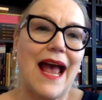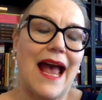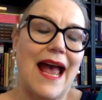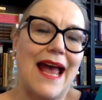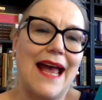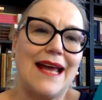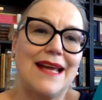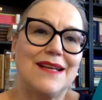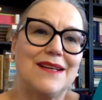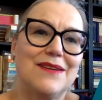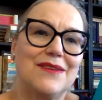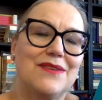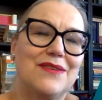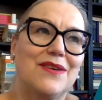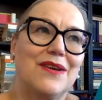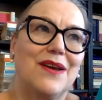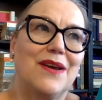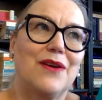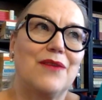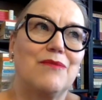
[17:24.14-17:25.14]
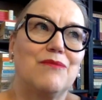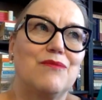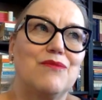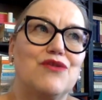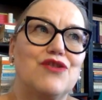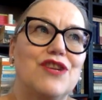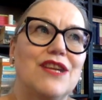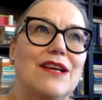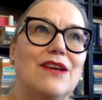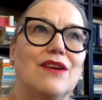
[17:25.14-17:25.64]
and
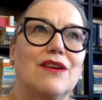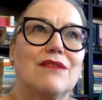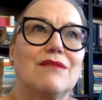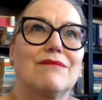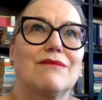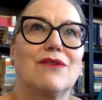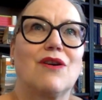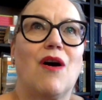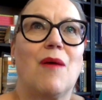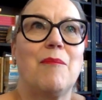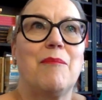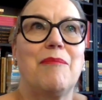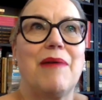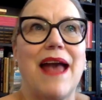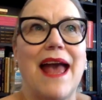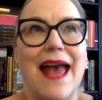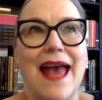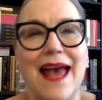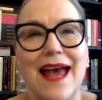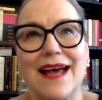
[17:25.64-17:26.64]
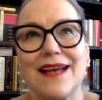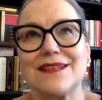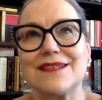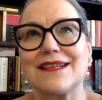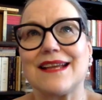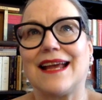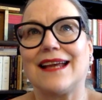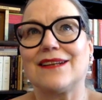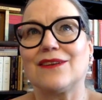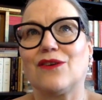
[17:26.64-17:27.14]
she compares
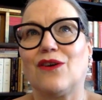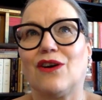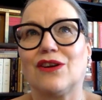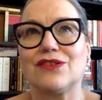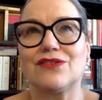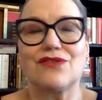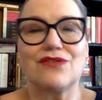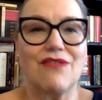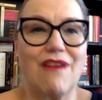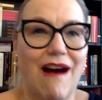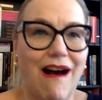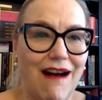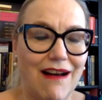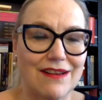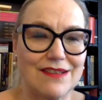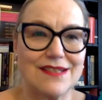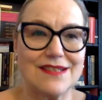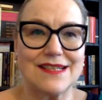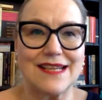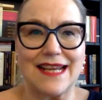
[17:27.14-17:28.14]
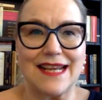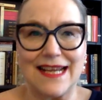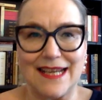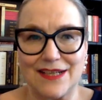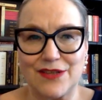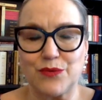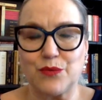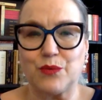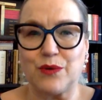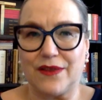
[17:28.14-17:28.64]
and contrasts
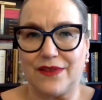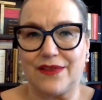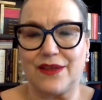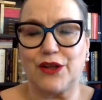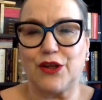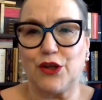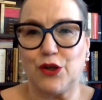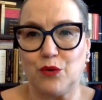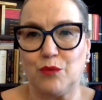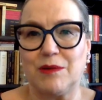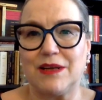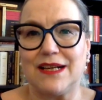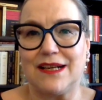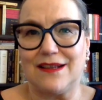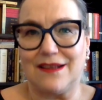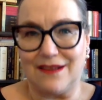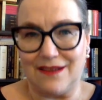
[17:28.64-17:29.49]
it with the human